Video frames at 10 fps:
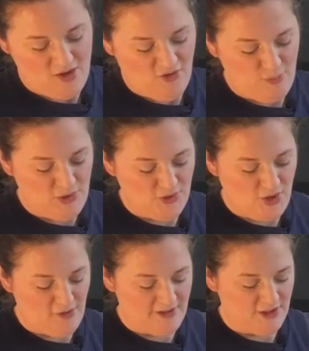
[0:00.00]
of blood
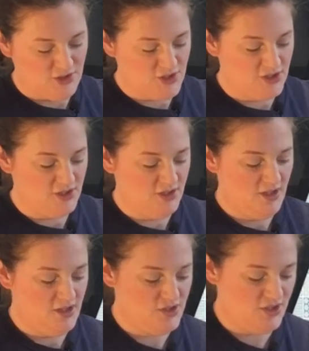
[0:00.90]
orange
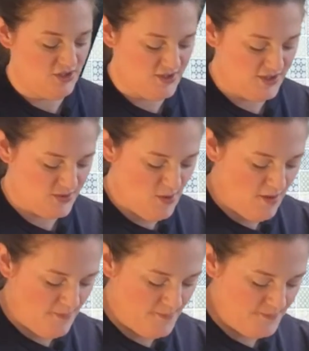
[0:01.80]
juice as
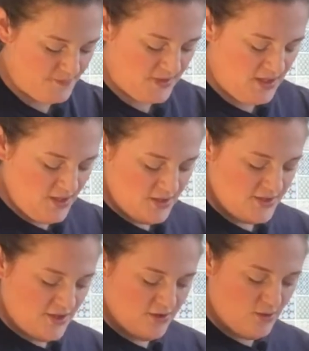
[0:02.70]
well.
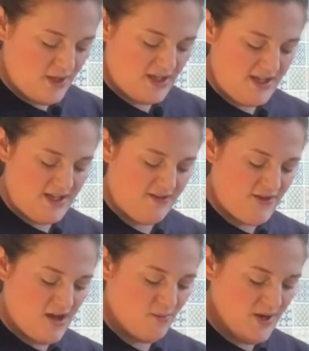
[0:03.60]
So quickly give
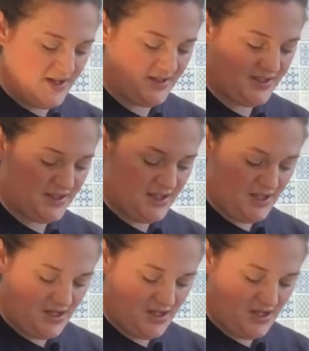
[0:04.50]
that a whisk.